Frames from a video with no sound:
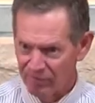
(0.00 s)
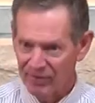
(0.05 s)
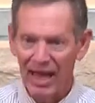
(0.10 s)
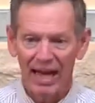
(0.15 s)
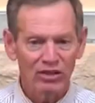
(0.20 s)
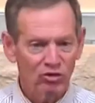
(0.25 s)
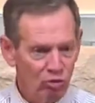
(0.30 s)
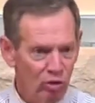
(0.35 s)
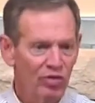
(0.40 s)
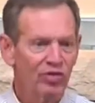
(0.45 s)

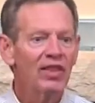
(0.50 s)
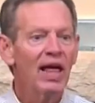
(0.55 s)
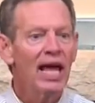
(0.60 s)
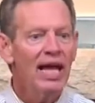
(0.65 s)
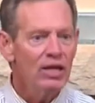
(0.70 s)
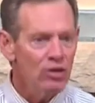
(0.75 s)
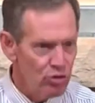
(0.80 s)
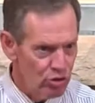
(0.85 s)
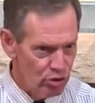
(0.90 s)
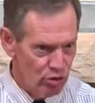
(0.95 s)
That's what
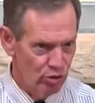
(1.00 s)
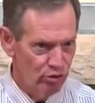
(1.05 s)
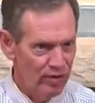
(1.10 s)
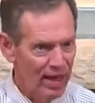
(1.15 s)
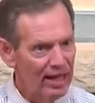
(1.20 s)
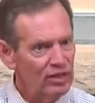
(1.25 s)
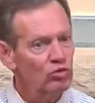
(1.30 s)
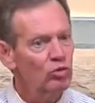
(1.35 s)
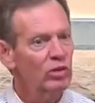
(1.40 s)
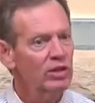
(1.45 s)
they knew.
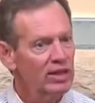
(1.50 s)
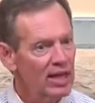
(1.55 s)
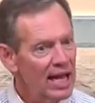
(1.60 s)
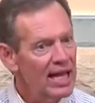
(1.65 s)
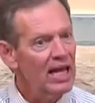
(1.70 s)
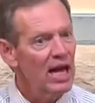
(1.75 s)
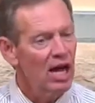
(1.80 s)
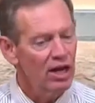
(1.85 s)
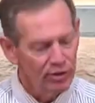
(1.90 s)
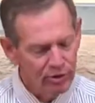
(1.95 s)
That's what
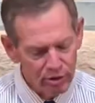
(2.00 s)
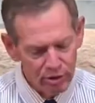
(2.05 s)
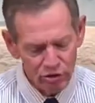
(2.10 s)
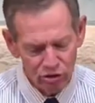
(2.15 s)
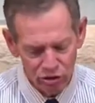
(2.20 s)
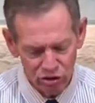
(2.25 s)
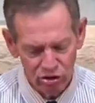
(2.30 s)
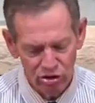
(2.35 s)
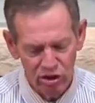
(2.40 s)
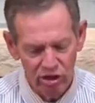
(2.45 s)
they
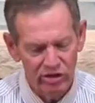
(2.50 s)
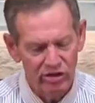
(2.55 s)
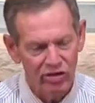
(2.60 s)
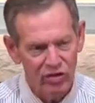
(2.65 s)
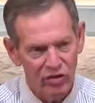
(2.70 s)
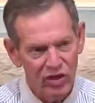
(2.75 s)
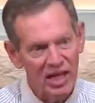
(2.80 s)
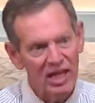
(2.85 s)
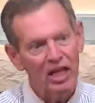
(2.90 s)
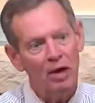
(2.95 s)
understood.
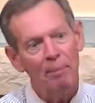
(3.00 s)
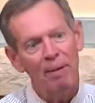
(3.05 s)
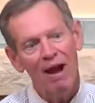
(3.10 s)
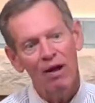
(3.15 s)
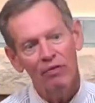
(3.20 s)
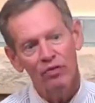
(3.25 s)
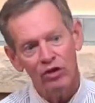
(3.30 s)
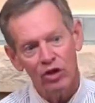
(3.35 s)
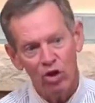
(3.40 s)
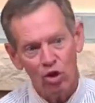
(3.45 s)
To think
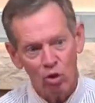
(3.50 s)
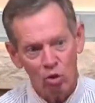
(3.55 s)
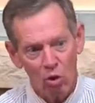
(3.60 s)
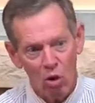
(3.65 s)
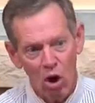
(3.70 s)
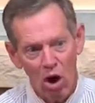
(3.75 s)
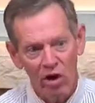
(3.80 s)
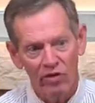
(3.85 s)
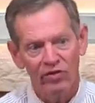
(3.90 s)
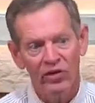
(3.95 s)
about the
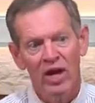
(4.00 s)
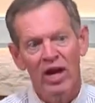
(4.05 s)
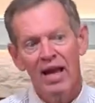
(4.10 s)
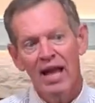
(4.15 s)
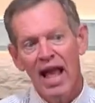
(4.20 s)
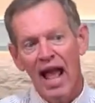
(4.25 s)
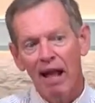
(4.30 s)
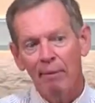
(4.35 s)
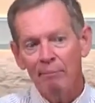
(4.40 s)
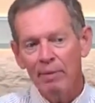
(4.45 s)
cross
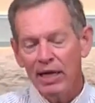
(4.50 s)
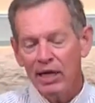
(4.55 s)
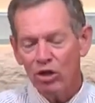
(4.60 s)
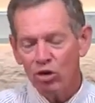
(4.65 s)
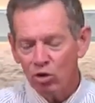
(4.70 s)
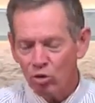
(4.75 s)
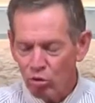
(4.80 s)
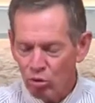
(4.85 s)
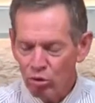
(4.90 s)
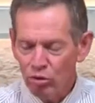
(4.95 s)
and
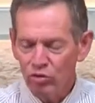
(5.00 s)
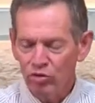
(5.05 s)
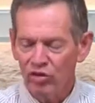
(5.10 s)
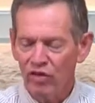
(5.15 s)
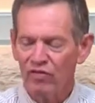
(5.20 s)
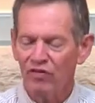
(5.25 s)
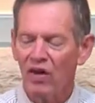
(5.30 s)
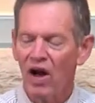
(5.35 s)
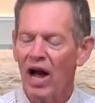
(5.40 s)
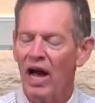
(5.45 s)
being
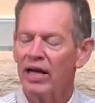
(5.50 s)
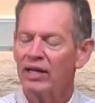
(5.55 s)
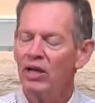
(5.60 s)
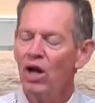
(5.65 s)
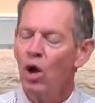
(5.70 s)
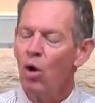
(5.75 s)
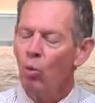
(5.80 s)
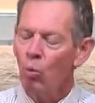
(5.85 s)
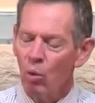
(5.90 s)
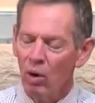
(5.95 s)
crucified
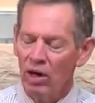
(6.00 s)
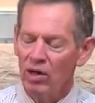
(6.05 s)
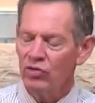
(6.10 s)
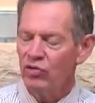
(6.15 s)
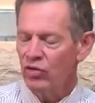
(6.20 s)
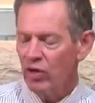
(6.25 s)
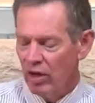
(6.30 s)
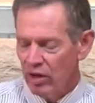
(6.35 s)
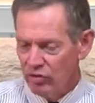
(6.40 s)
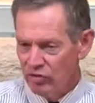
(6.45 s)

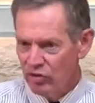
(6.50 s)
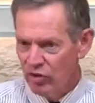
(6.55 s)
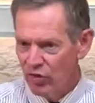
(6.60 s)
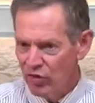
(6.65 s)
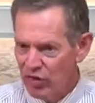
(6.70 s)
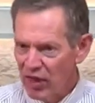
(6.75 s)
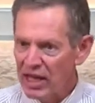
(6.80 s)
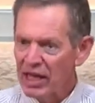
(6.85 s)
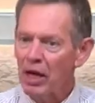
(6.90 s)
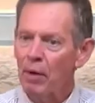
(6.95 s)
was to
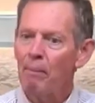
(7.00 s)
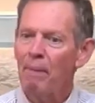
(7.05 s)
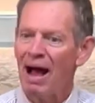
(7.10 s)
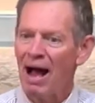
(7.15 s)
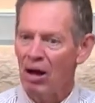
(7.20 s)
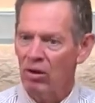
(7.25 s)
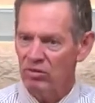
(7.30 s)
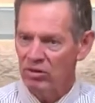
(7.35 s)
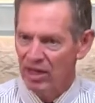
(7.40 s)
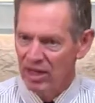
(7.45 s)
think
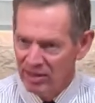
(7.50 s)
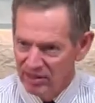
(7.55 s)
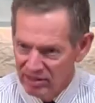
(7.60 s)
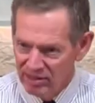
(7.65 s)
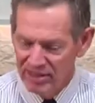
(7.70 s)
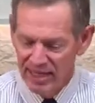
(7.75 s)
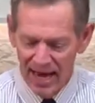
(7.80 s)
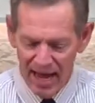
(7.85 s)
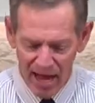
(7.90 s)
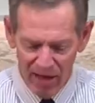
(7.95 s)
about
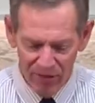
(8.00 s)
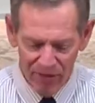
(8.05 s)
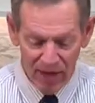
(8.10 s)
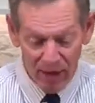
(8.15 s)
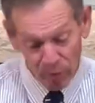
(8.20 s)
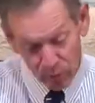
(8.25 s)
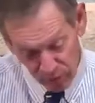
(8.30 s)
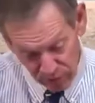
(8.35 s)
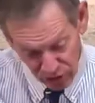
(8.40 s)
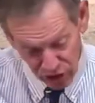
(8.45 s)
death.
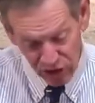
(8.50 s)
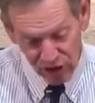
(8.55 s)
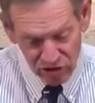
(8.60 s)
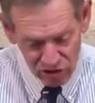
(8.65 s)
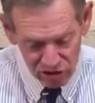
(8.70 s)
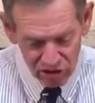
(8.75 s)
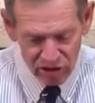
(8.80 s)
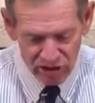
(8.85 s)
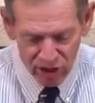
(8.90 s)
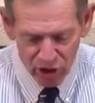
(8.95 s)
And
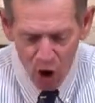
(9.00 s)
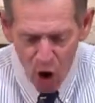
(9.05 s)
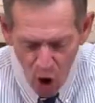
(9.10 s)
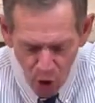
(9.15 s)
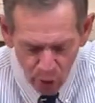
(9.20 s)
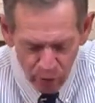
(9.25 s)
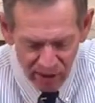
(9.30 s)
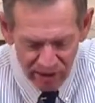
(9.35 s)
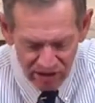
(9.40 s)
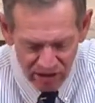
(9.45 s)
Jesus had
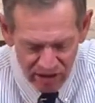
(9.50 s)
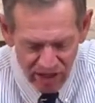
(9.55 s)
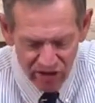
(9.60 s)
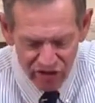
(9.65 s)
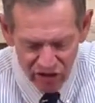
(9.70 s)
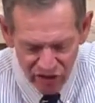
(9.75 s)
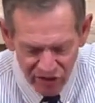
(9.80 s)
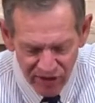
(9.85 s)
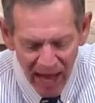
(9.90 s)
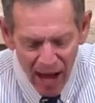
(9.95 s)
already
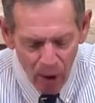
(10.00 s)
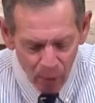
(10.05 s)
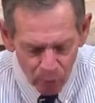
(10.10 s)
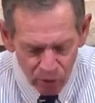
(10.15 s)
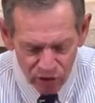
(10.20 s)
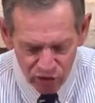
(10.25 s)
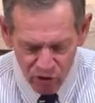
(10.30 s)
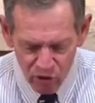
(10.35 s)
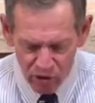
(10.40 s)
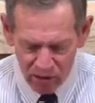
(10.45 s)
said that that
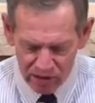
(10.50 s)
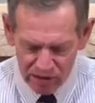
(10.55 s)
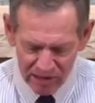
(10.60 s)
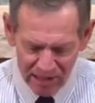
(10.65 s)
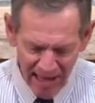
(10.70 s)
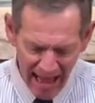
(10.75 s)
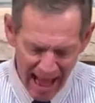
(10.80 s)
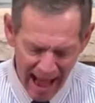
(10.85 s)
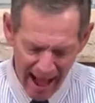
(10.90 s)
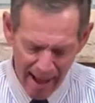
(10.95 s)
was going
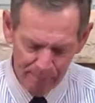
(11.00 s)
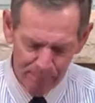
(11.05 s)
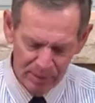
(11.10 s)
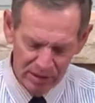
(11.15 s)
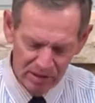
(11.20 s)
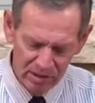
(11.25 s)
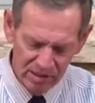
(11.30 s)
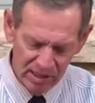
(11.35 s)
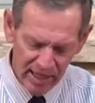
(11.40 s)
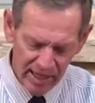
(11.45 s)
to
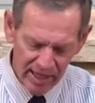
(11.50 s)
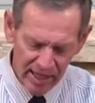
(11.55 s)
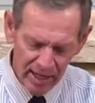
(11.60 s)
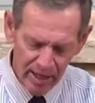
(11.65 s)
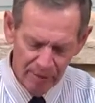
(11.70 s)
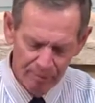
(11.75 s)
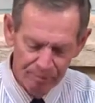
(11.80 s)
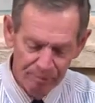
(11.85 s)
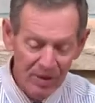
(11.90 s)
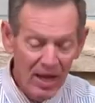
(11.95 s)
happen to
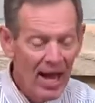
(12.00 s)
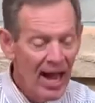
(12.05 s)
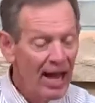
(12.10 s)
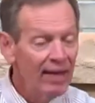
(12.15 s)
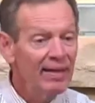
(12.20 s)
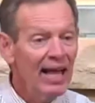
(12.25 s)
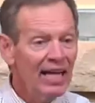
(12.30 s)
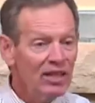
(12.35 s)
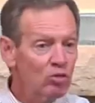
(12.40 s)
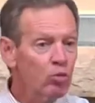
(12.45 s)
him.
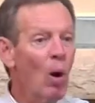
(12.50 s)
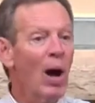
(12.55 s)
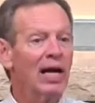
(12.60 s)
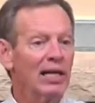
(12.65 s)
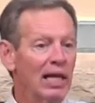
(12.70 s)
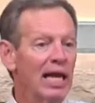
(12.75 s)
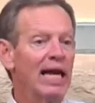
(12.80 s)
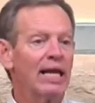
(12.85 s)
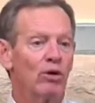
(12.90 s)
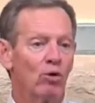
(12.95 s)
And that's
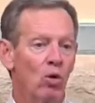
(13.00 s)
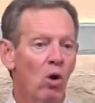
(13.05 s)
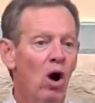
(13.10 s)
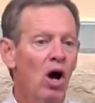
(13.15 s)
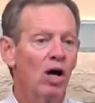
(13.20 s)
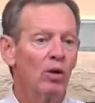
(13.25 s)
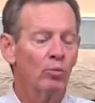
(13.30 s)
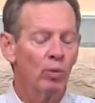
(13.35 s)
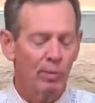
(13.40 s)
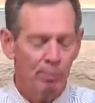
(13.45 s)
why later
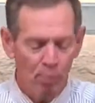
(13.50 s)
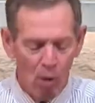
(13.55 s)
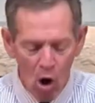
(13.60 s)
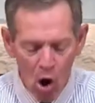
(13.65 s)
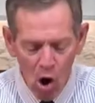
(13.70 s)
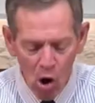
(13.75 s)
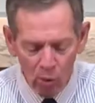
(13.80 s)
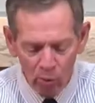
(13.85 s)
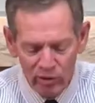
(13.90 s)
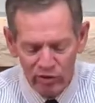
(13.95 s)
on, when
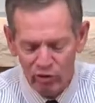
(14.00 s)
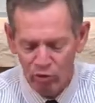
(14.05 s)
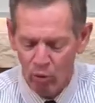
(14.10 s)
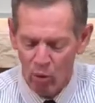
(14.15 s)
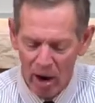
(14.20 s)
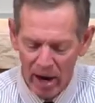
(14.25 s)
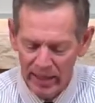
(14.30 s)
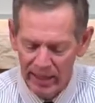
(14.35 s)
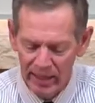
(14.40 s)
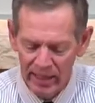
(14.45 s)
Paul was
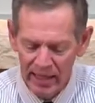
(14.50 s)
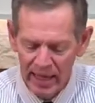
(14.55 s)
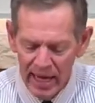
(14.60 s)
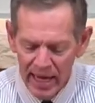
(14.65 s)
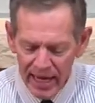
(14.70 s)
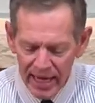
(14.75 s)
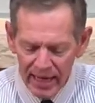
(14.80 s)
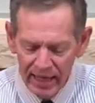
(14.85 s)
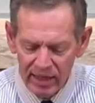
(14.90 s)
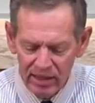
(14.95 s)
writing,
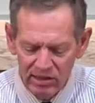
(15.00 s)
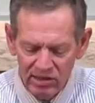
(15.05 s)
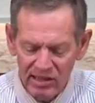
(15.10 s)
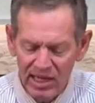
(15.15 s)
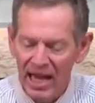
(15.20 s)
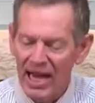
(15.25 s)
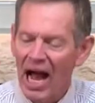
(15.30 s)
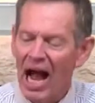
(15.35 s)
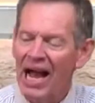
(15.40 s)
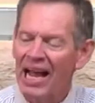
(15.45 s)
he could
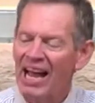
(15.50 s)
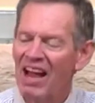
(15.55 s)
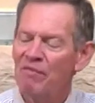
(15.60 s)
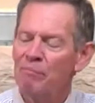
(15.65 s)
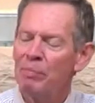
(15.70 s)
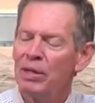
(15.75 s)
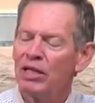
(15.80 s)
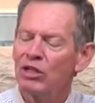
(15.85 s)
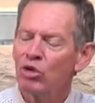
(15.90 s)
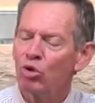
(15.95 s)
say, I
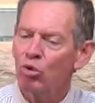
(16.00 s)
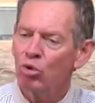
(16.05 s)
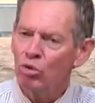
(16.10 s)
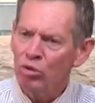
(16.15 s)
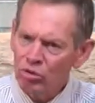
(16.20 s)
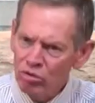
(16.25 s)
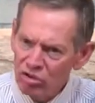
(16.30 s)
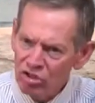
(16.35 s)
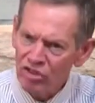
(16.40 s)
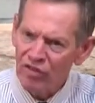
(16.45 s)
have been
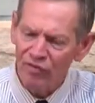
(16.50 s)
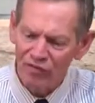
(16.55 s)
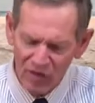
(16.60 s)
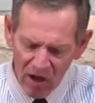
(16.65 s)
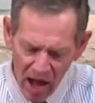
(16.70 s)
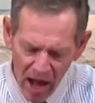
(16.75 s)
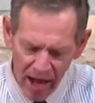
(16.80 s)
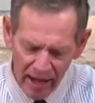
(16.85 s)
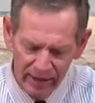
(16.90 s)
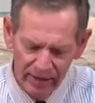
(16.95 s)

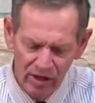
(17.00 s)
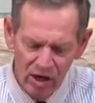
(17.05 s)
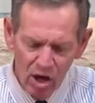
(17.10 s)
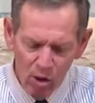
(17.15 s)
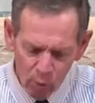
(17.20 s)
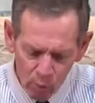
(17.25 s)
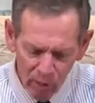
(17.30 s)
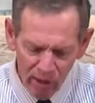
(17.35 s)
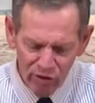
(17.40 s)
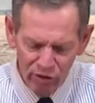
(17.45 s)
crucified
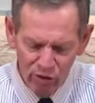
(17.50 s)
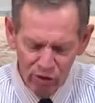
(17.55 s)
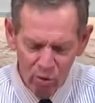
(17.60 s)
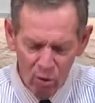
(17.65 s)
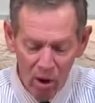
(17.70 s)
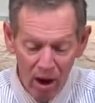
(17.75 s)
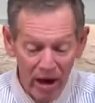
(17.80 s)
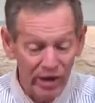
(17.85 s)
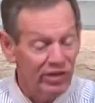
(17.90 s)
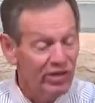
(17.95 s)
with
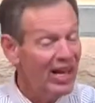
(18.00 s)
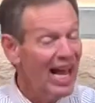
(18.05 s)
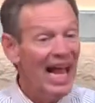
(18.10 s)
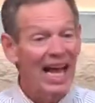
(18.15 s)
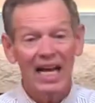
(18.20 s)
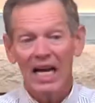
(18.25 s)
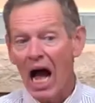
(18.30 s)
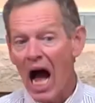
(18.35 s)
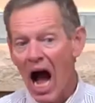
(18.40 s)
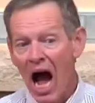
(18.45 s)
Christ,
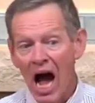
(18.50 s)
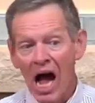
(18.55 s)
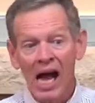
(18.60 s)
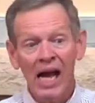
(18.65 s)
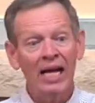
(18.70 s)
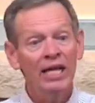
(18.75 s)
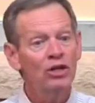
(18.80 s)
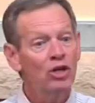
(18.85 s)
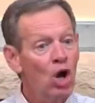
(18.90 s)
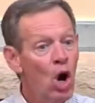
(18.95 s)
and
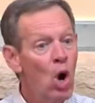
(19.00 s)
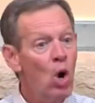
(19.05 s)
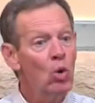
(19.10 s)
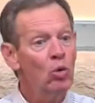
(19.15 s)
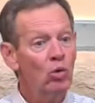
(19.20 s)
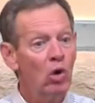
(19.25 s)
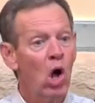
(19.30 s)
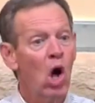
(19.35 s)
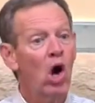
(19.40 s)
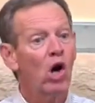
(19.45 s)
I no
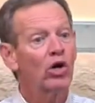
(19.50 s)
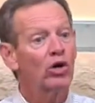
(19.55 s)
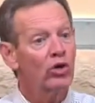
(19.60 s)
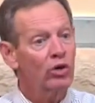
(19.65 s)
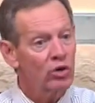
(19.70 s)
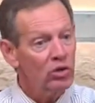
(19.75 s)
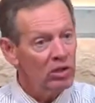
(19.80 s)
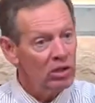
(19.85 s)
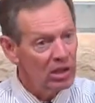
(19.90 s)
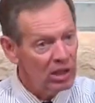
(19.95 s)

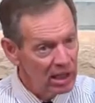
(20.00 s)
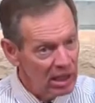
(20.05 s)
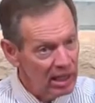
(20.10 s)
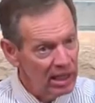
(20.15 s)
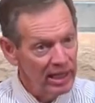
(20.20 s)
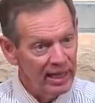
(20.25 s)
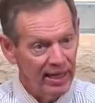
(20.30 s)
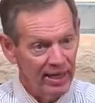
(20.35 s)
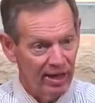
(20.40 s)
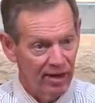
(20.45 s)
longer
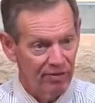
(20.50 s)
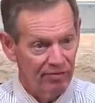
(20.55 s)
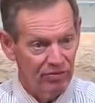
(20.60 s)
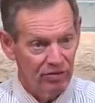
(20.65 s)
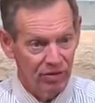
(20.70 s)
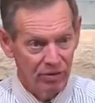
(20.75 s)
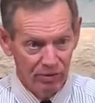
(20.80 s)
live.